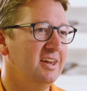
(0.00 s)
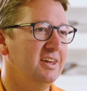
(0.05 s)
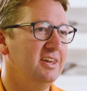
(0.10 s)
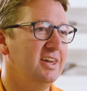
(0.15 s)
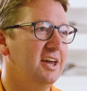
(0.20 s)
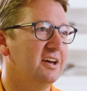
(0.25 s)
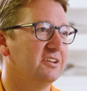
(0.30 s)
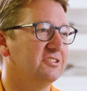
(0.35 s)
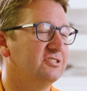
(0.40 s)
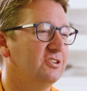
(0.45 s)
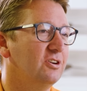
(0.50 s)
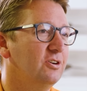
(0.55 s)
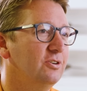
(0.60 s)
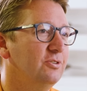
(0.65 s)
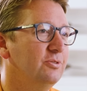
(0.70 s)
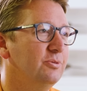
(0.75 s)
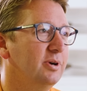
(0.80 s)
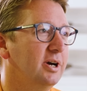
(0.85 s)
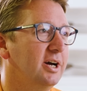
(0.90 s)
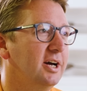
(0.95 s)
Yeah,
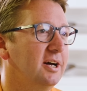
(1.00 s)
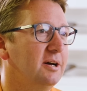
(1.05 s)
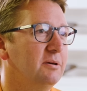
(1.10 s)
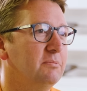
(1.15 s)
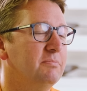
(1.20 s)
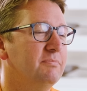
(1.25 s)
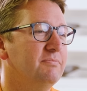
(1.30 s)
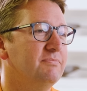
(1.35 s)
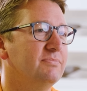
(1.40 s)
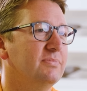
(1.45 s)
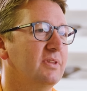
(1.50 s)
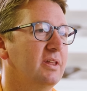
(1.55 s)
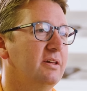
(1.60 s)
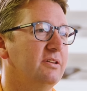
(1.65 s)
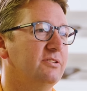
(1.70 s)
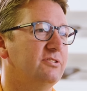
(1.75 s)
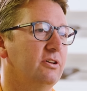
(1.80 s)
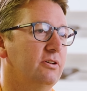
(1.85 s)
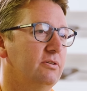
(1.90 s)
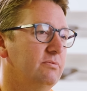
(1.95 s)
so
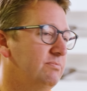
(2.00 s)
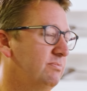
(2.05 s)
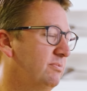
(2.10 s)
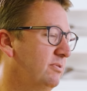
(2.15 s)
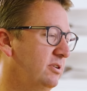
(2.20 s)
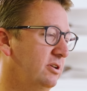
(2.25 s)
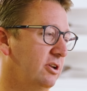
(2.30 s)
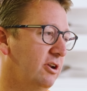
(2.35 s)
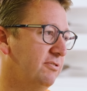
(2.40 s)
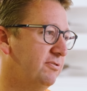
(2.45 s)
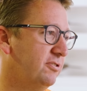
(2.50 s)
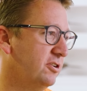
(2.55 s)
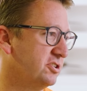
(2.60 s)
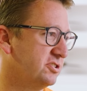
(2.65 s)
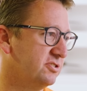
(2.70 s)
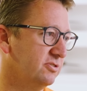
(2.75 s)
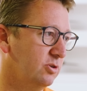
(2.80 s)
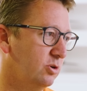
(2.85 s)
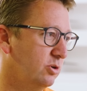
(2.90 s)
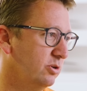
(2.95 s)

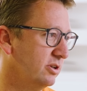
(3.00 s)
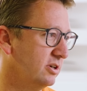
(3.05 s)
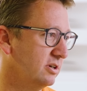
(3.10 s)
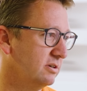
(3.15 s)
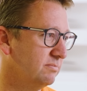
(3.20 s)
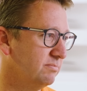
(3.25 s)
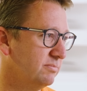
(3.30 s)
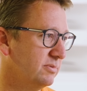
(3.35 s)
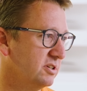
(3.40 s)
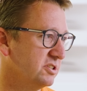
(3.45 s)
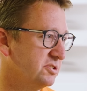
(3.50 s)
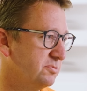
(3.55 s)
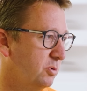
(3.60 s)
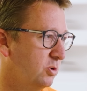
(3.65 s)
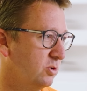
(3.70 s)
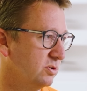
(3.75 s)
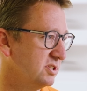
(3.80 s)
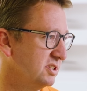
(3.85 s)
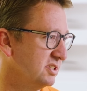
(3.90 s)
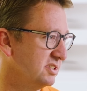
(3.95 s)
first of all, the
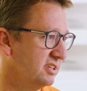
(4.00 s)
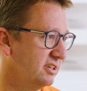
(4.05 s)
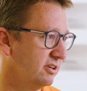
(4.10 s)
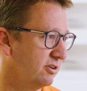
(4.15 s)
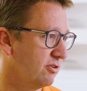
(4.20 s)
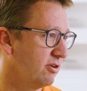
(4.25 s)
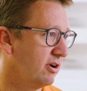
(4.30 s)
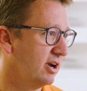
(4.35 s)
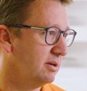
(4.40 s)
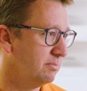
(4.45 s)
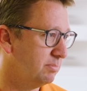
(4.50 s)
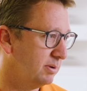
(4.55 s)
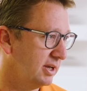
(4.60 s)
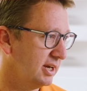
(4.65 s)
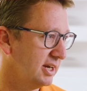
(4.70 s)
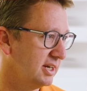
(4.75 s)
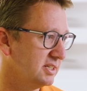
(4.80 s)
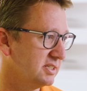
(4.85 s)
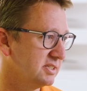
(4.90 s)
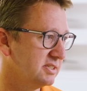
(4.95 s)
sport is in a great
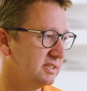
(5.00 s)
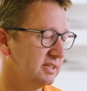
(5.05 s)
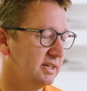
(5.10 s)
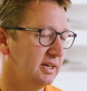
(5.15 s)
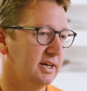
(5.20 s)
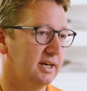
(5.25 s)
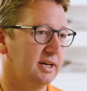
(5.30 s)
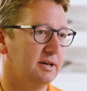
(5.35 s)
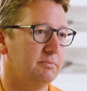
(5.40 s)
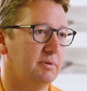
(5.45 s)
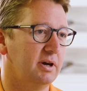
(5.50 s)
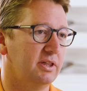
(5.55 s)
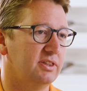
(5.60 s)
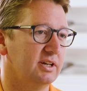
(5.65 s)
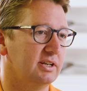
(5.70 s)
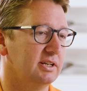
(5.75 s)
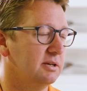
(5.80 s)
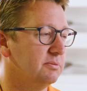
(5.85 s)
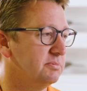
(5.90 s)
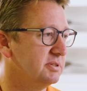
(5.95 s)
place. I
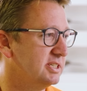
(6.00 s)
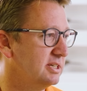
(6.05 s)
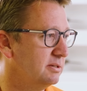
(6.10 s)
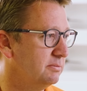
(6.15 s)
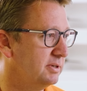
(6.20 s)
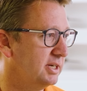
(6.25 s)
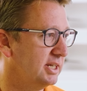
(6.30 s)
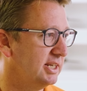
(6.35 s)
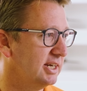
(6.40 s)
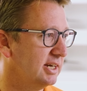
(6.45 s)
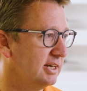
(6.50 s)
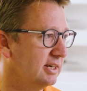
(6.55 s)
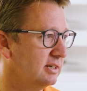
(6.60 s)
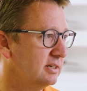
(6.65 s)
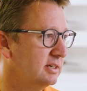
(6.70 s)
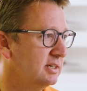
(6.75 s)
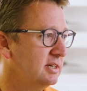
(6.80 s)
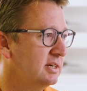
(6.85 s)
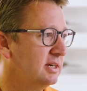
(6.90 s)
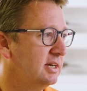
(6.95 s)
think Liberty Media,
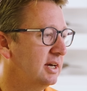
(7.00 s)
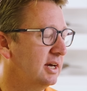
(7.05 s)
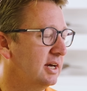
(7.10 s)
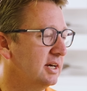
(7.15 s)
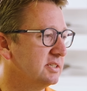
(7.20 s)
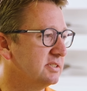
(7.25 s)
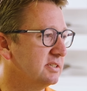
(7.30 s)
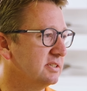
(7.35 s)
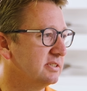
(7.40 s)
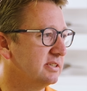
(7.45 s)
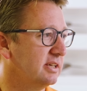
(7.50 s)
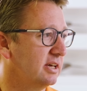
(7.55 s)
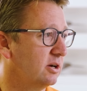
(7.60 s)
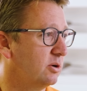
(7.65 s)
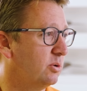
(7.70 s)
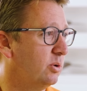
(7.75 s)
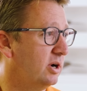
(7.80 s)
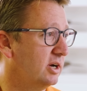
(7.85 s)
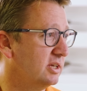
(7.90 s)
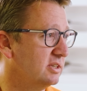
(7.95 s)
since they
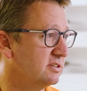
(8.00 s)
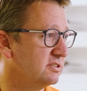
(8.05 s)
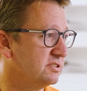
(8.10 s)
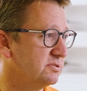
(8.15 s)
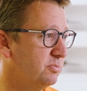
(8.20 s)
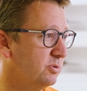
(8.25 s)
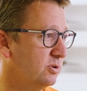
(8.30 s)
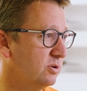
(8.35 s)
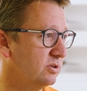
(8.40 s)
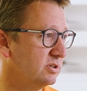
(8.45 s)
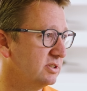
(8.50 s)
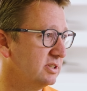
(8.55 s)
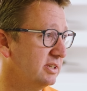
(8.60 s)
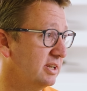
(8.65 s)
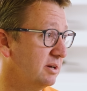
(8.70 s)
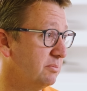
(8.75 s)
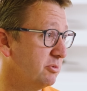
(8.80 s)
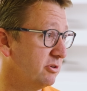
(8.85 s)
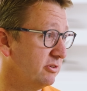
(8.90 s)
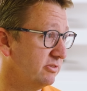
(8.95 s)
acquired the sport a
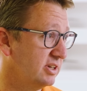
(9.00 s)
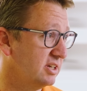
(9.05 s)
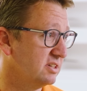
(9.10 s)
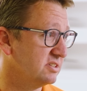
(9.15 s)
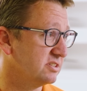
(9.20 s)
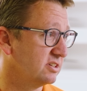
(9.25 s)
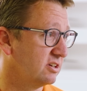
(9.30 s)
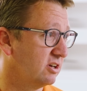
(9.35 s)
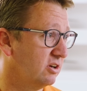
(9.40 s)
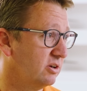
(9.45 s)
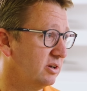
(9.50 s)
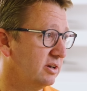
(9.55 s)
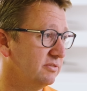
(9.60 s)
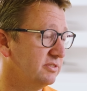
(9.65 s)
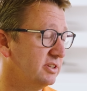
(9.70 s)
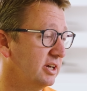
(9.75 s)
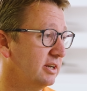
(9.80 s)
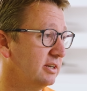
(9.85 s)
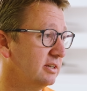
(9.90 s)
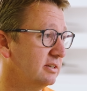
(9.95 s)
number of years ago,
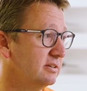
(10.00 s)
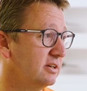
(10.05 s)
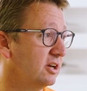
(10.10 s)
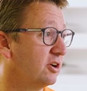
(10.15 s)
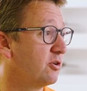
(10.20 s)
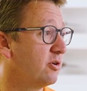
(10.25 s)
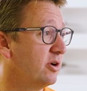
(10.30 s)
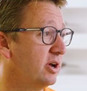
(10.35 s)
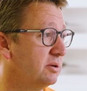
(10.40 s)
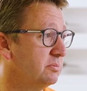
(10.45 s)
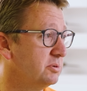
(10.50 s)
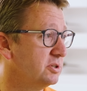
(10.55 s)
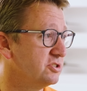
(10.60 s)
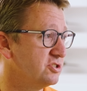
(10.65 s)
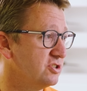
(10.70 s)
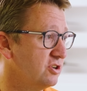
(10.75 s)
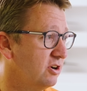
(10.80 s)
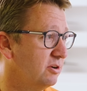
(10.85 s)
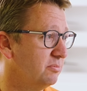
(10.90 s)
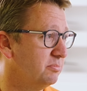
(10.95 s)
have done an incredible
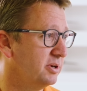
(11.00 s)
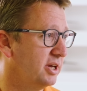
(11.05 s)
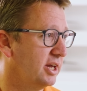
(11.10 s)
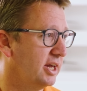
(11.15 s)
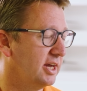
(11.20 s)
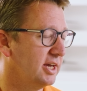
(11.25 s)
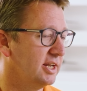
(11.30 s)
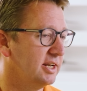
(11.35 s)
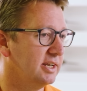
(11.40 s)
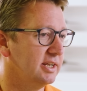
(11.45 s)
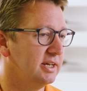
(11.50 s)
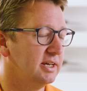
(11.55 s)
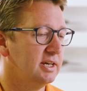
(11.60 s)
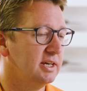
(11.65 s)
job in